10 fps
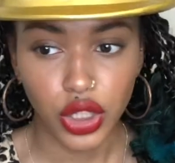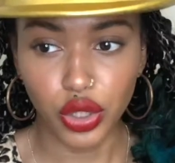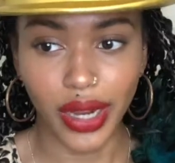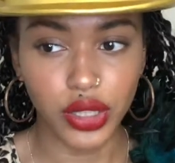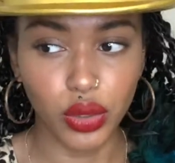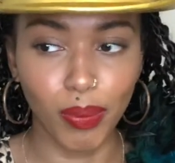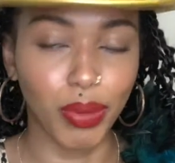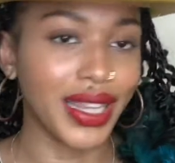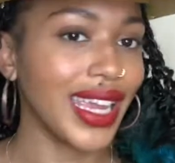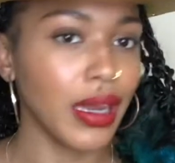try to
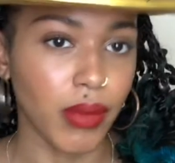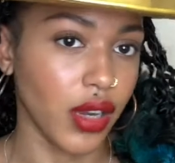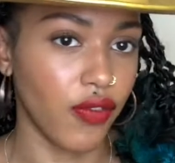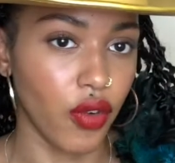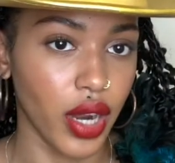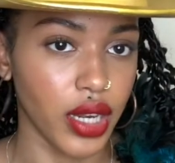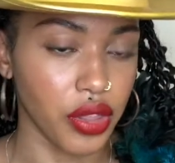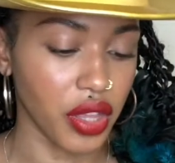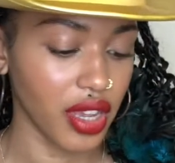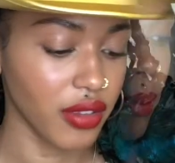blame it for
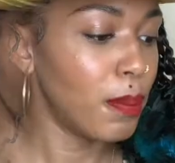anything.